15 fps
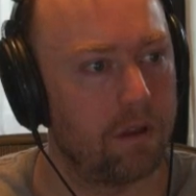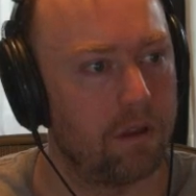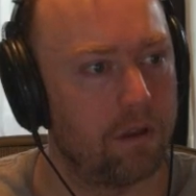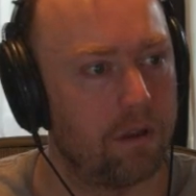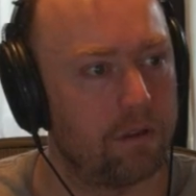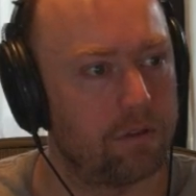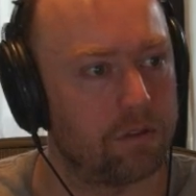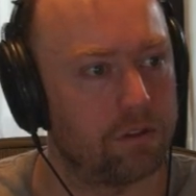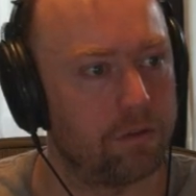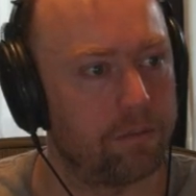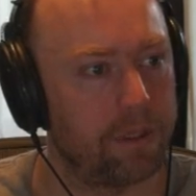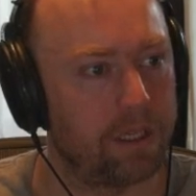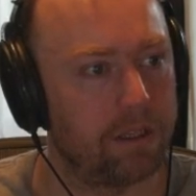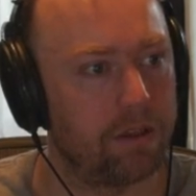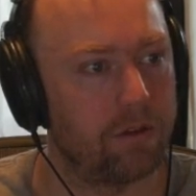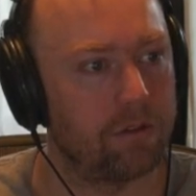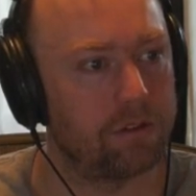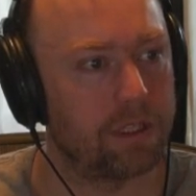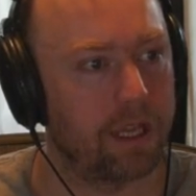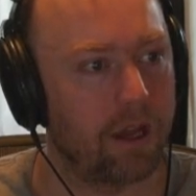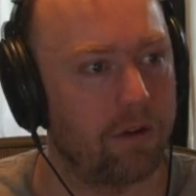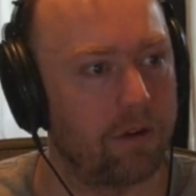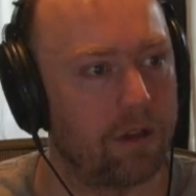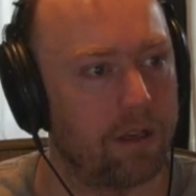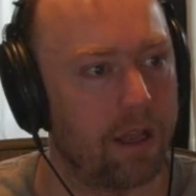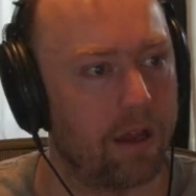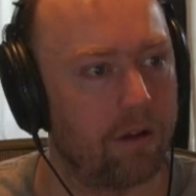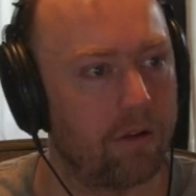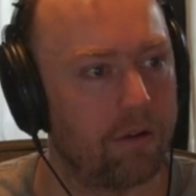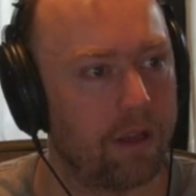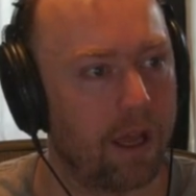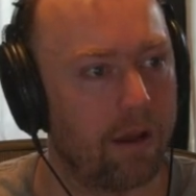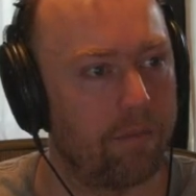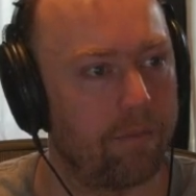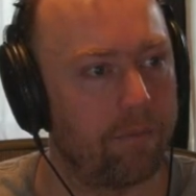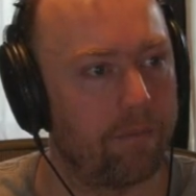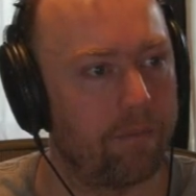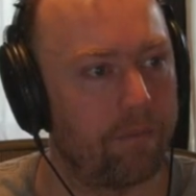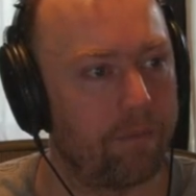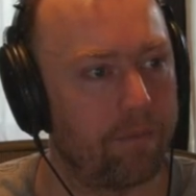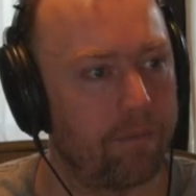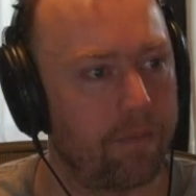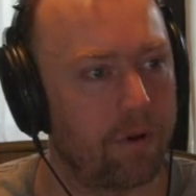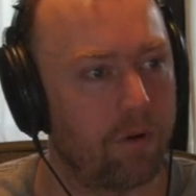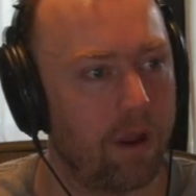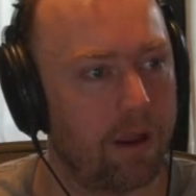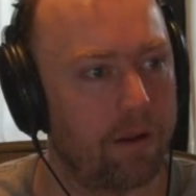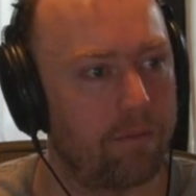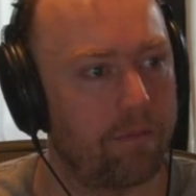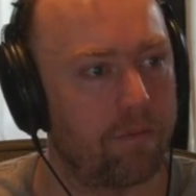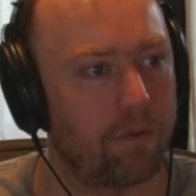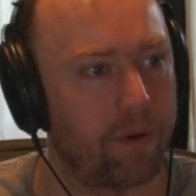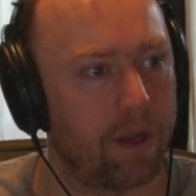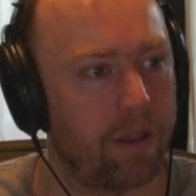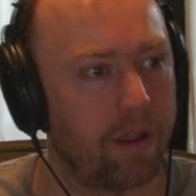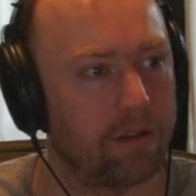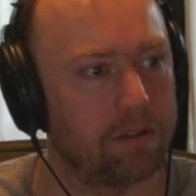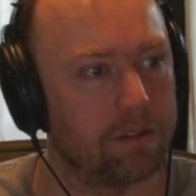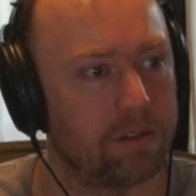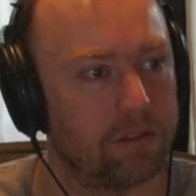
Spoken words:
So it should be continuously counting down. Yeah, great, from 8,000 to